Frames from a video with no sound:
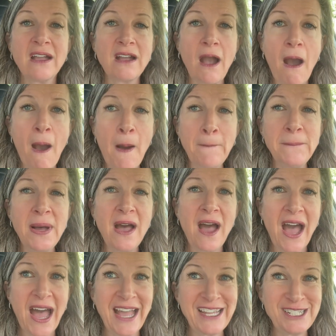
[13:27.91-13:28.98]
Come
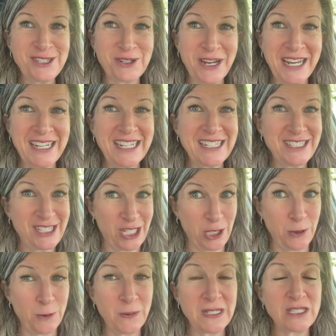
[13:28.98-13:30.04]
hydrated
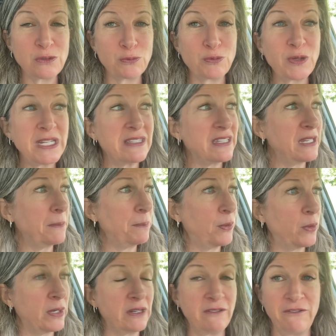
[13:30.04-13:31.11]
too. It's really
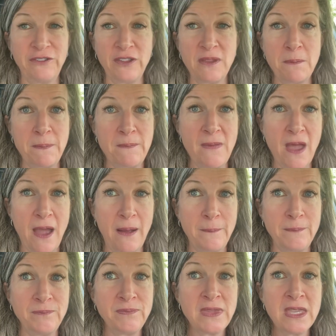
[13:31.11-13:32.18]
important for the
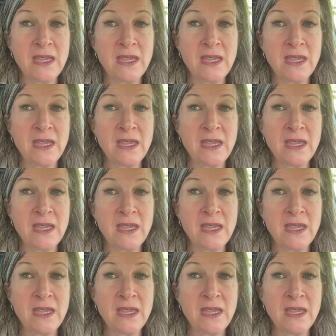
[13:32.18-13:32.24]
um,